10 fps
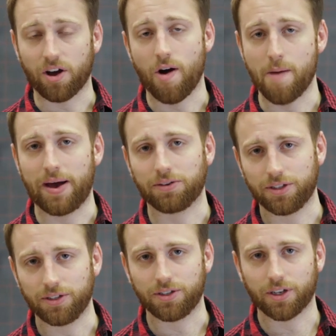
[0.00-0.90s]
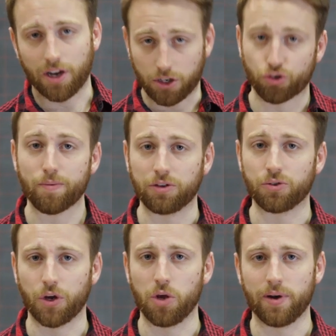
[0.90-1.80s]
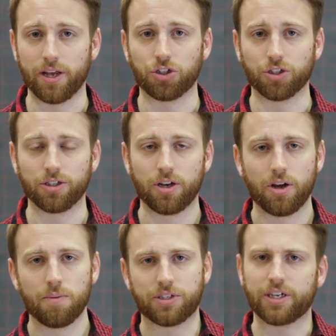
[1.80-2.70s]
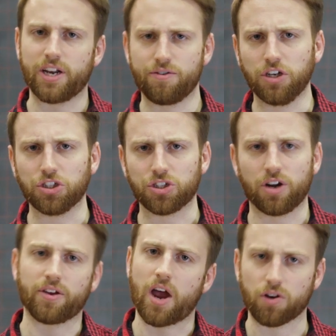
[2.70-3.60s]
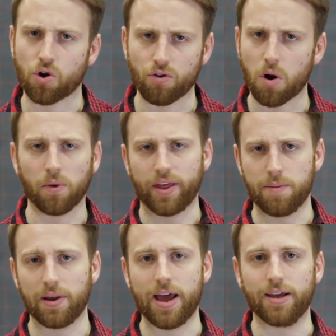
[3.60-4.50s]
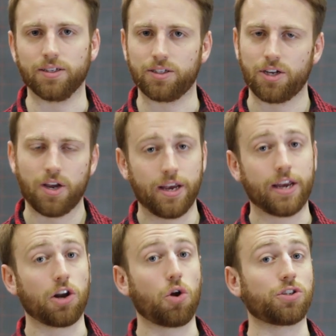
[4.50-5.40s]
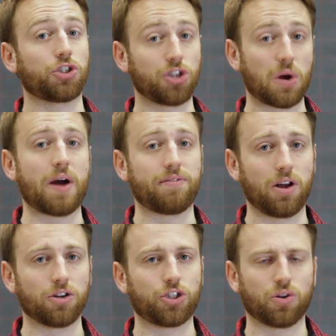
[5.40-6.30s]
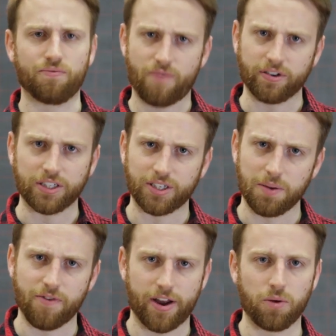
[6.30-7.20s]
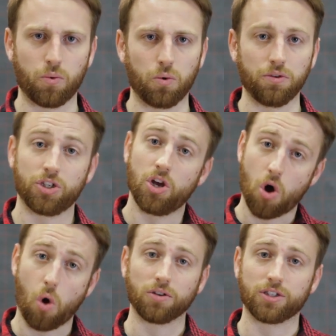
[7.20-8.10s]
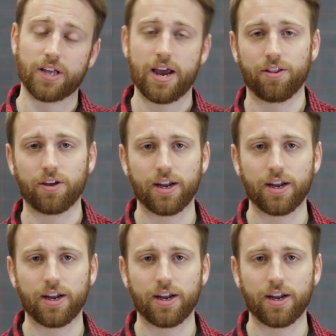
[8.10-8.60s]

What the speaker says: the high mountains that can contribute to accumulation, particularly in regions like the Karakoram or the Himalayas. You get a lot of snow avalanching off very steep valley walls onto the head of the